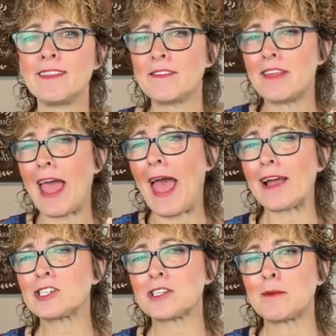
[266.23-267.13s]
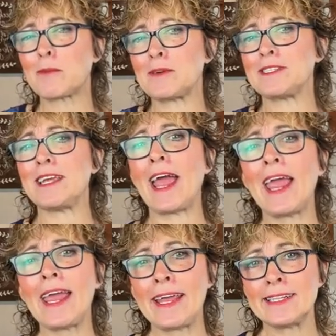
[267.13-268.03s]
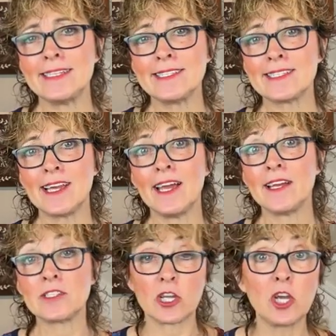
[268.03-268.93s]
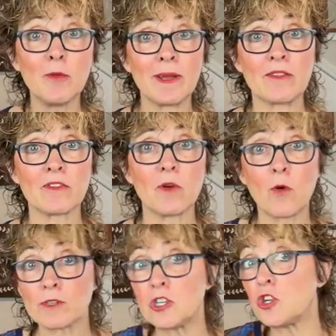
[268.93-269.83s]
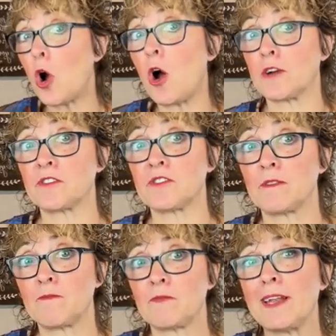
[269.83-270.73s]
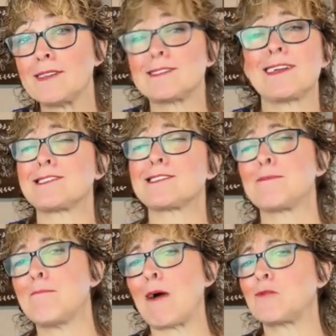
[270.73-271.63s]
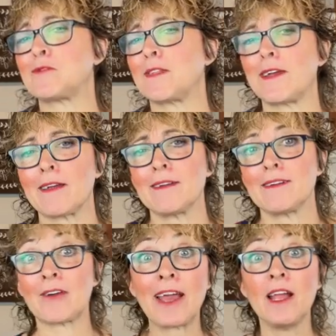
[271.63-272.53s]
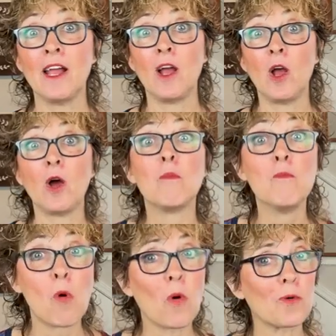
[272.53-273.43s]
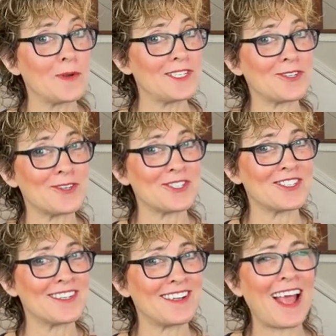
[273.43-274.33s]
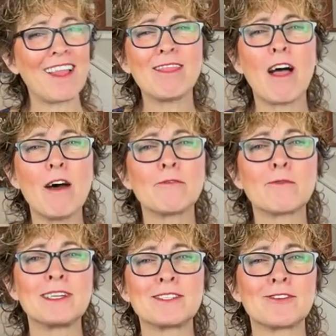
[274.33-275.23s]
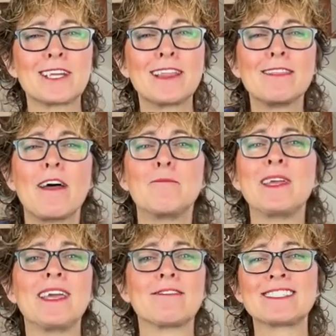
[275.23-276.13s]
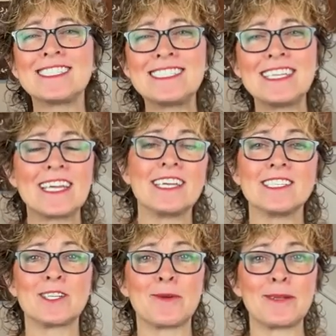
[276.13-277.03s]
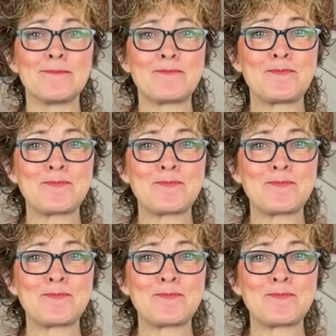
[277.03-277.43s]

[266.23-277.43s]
this actually pertains to humans or to dogs? And it's not just a mouse thing, right? More research. I love research. I love being able to dig into it.